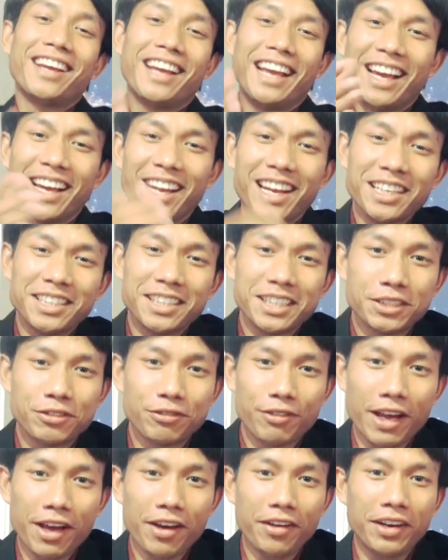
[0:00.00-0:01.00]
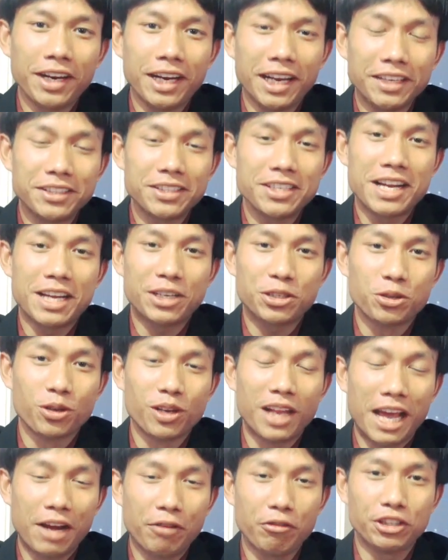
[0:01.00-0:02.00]
English is very international
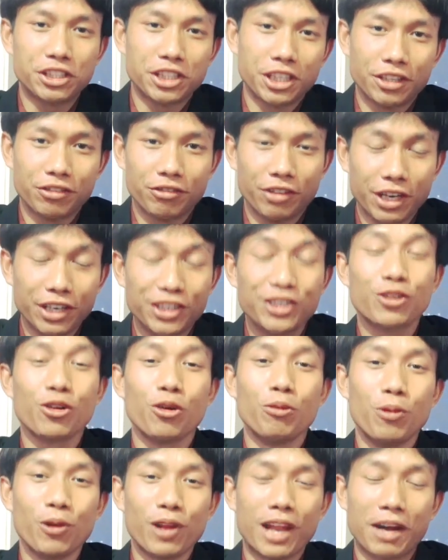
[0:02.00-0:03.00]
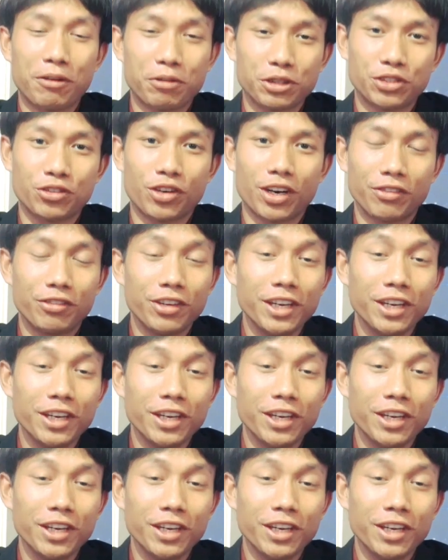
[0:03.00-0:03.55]
language and very global language, right?